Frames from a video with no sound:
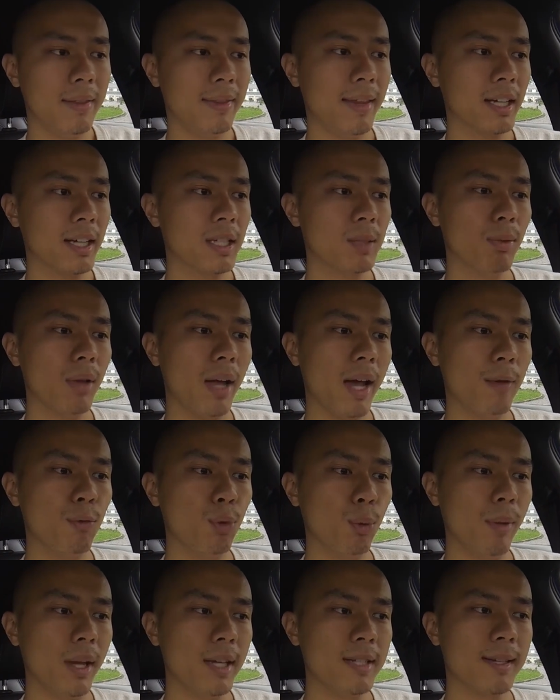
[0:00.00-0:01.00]
Next plan
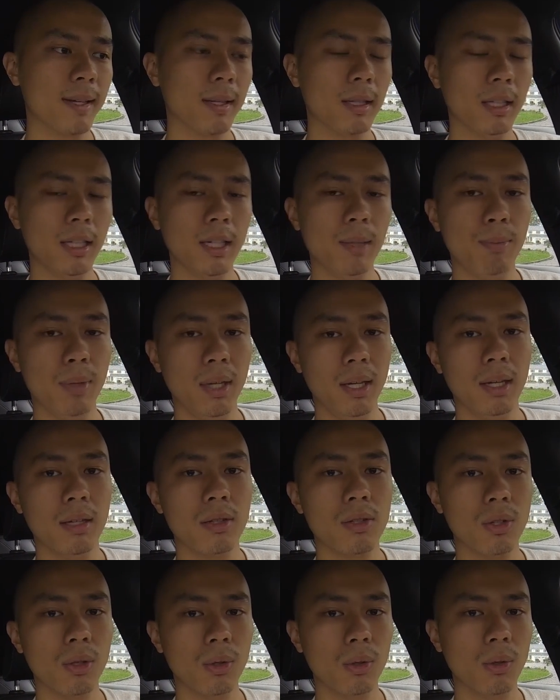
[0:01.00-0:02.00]
will basically
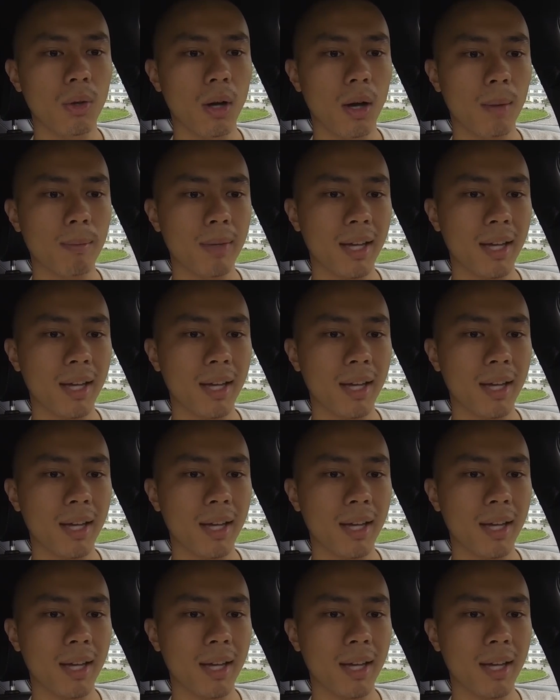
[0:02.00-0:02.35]
be to